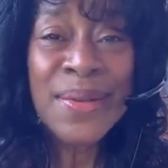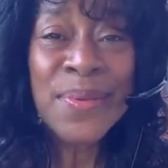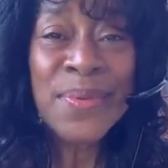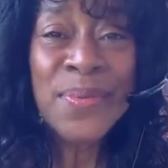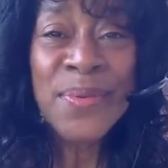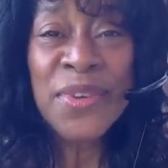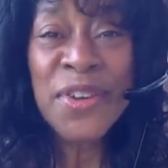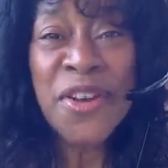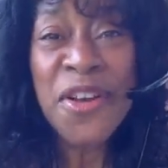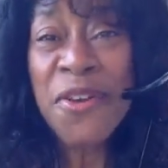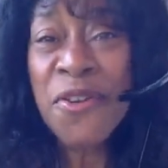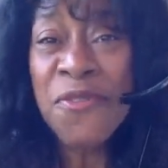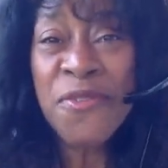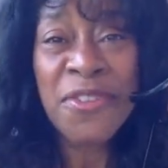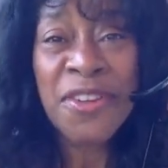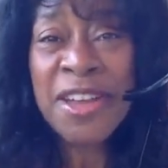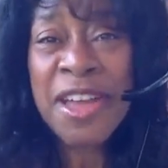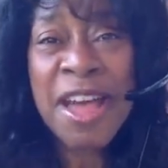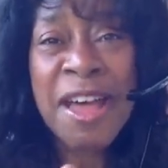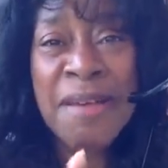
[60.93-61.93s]
we're
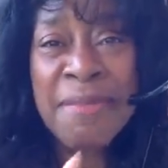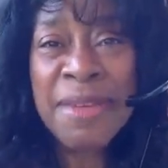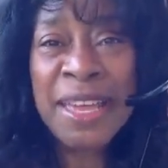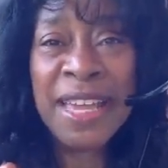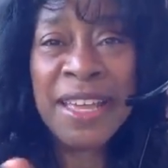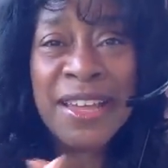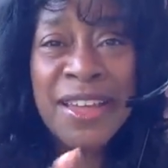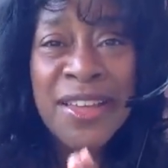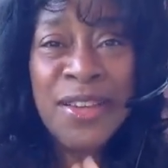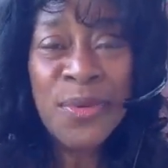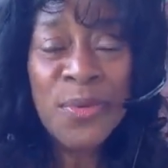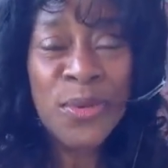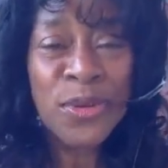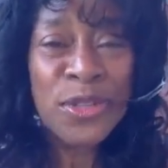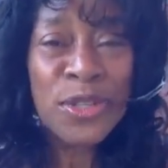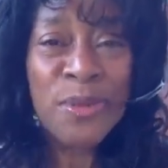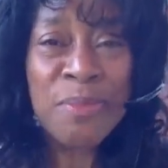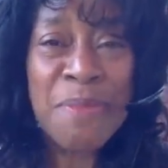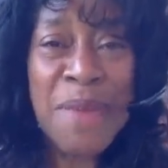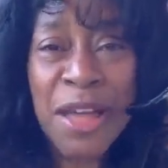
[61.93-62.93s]
overcoming. We're
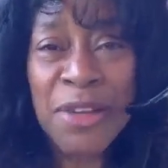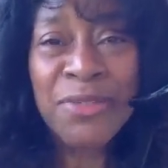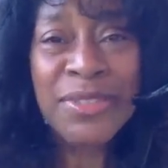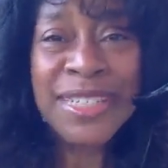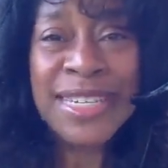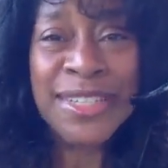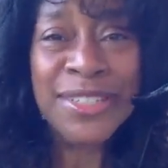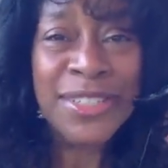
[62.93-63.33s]
surmounting